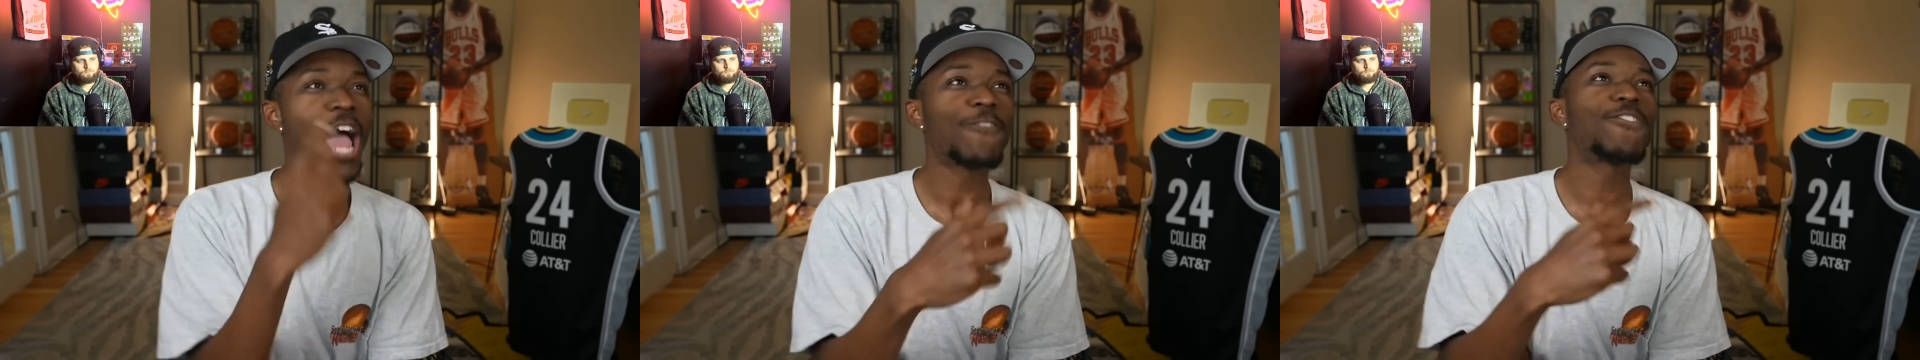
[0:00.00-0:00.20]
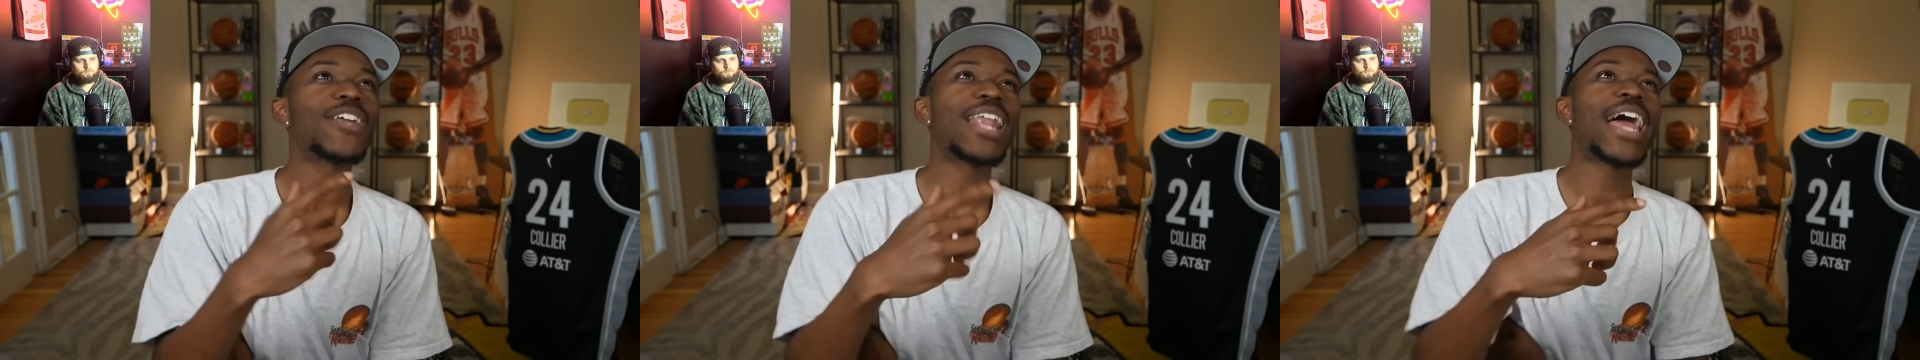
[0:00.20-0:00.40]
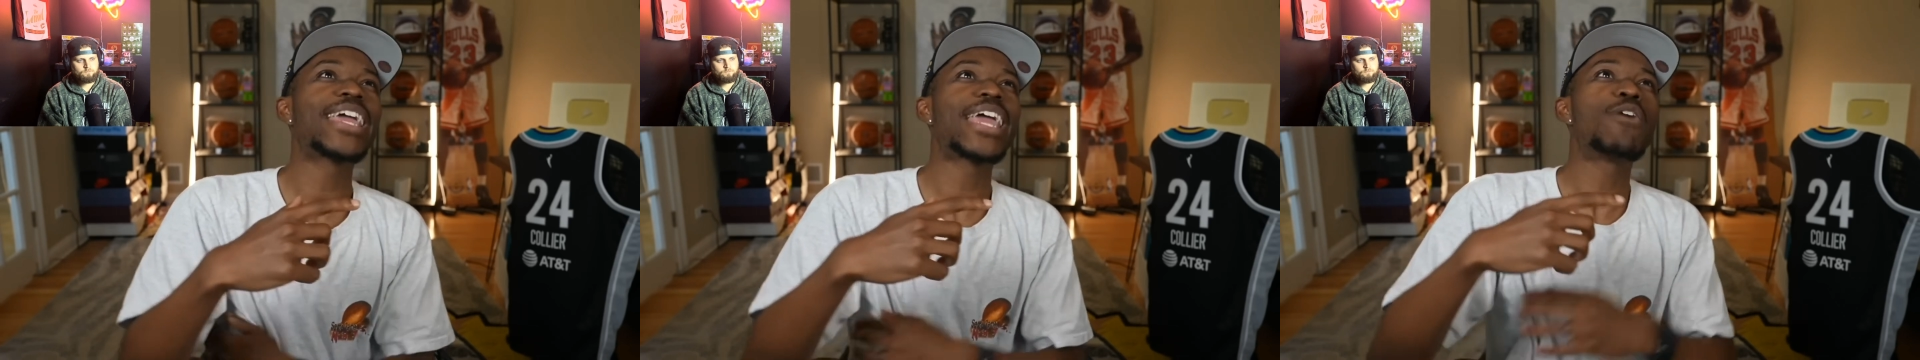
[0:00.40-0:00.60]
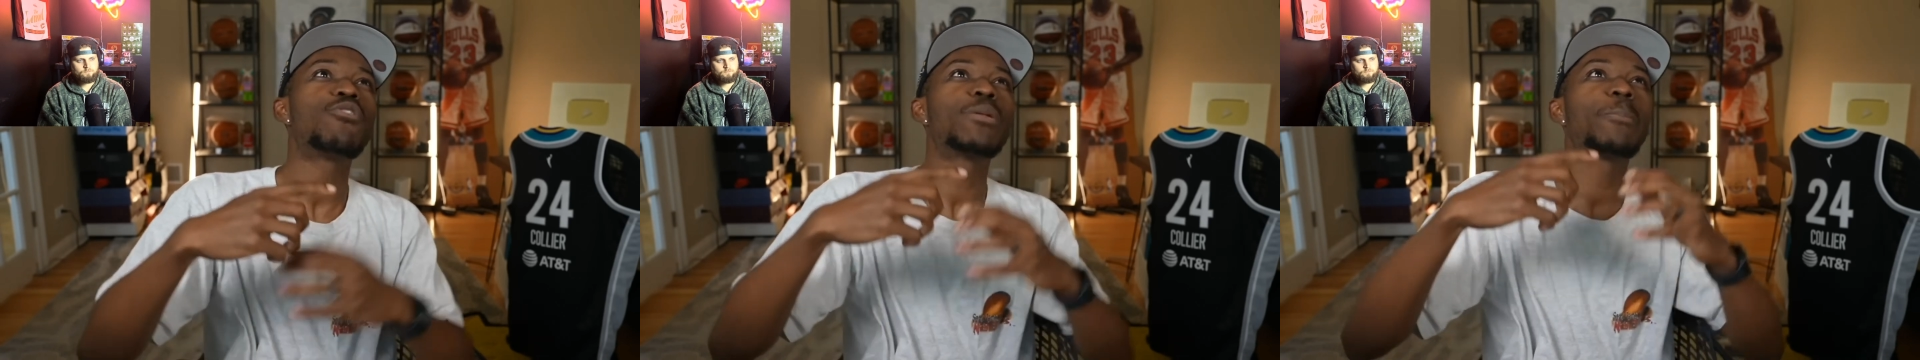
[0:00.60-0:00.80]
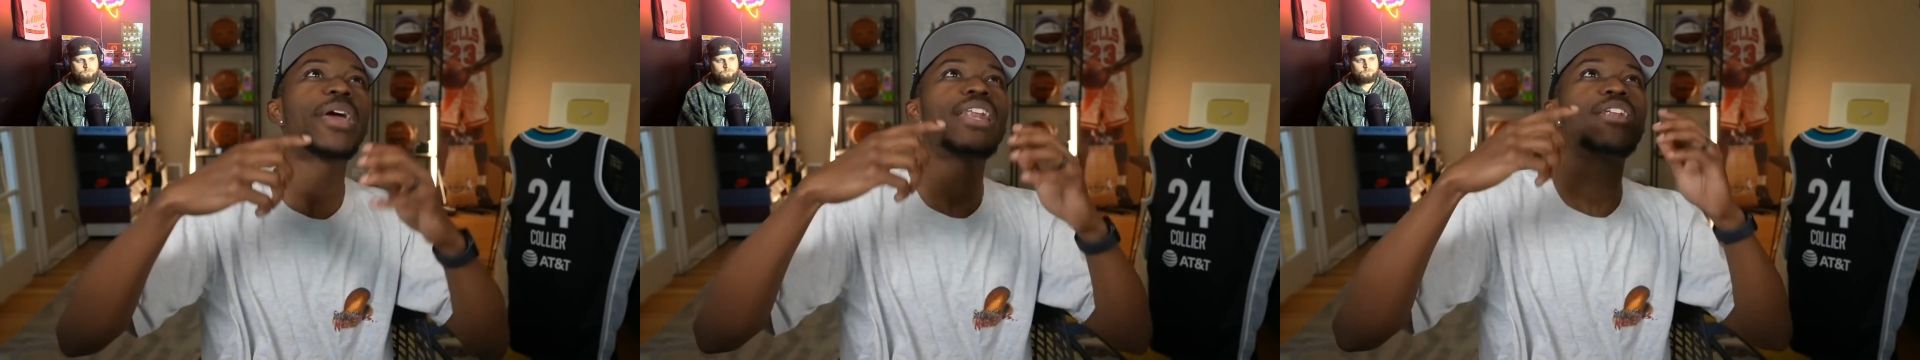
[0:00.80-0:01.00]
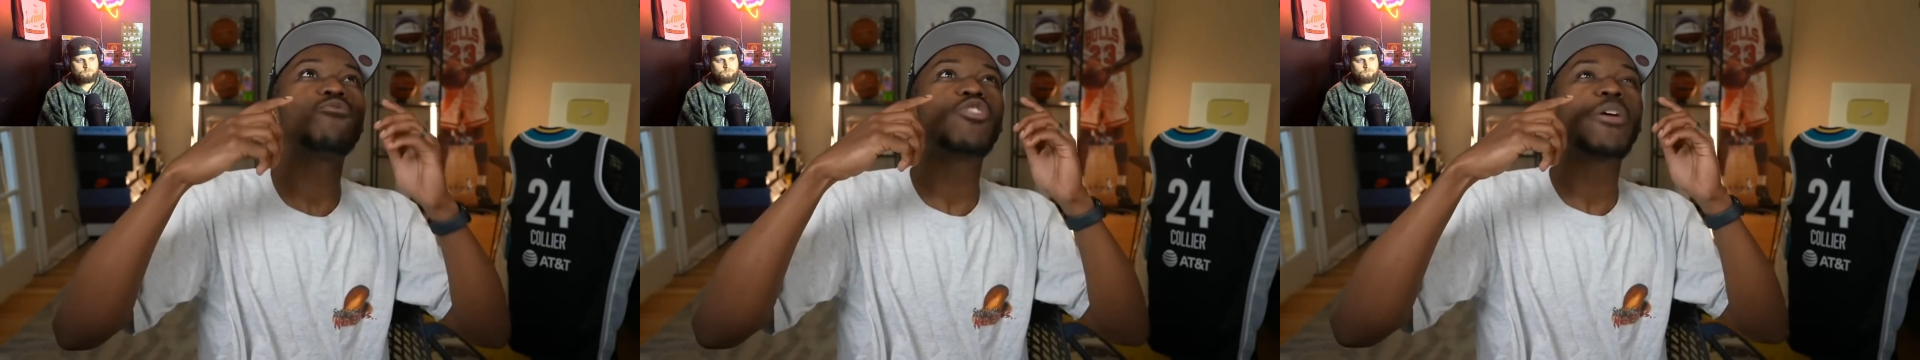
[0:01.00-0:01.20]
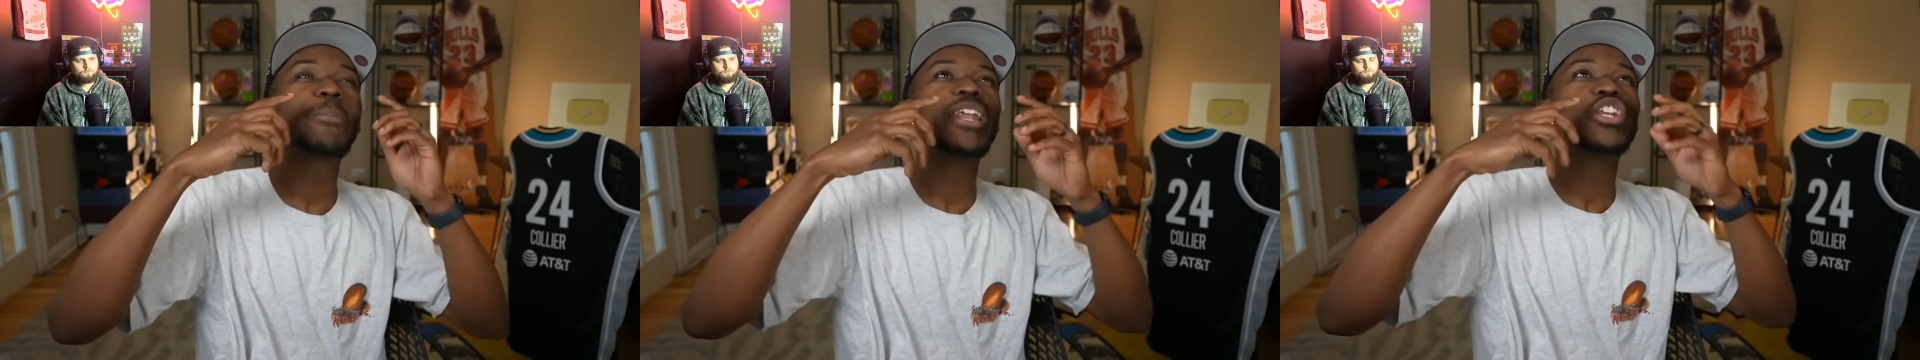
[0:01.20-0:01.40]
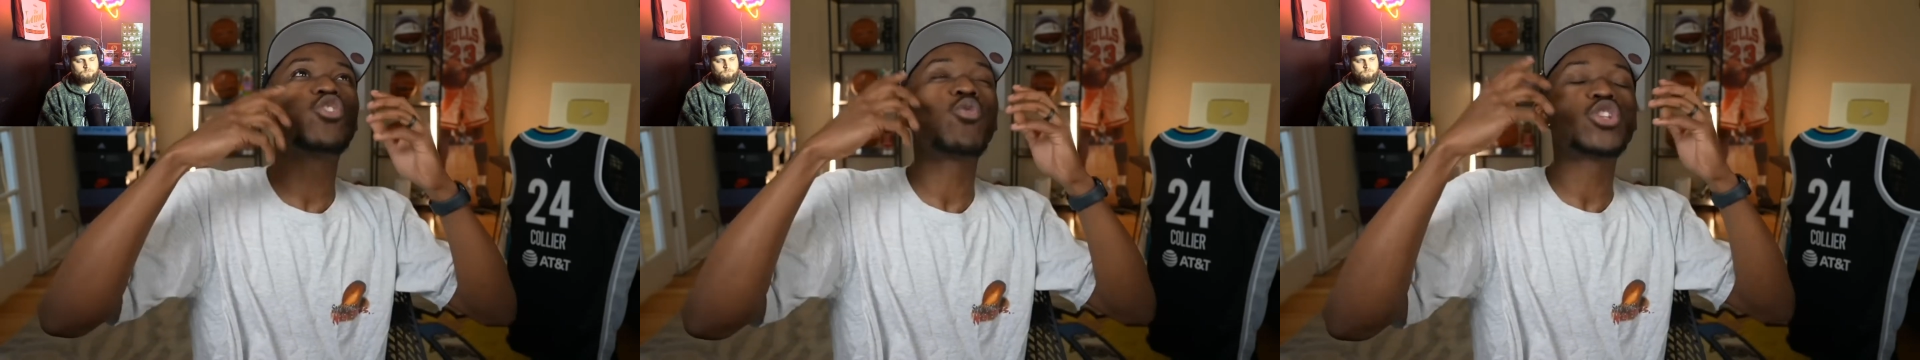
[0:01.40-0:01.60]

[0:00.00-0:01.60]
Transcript: I feel like it would have been